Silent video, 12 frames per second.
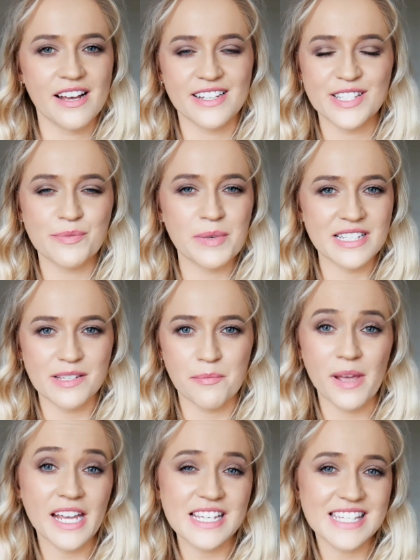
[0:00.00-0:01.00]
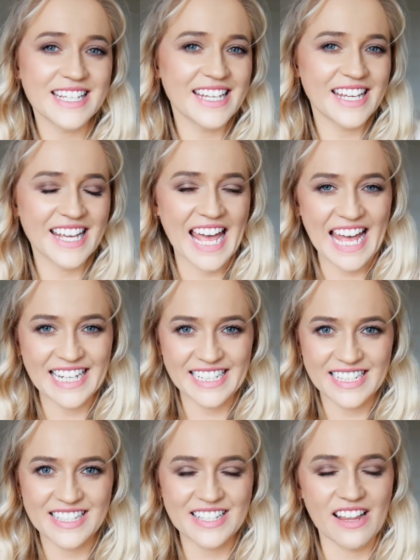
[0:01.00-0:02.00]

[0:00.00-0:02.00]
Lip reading: smells amazing, and it